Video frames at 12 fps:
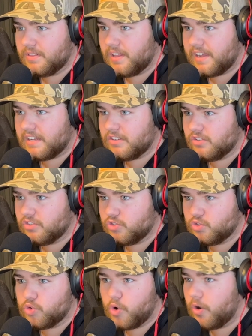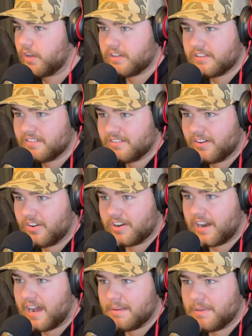like drawing on
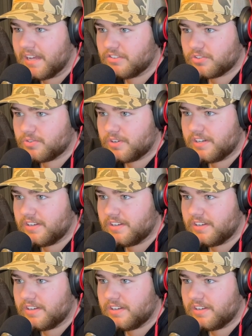an iPad screen,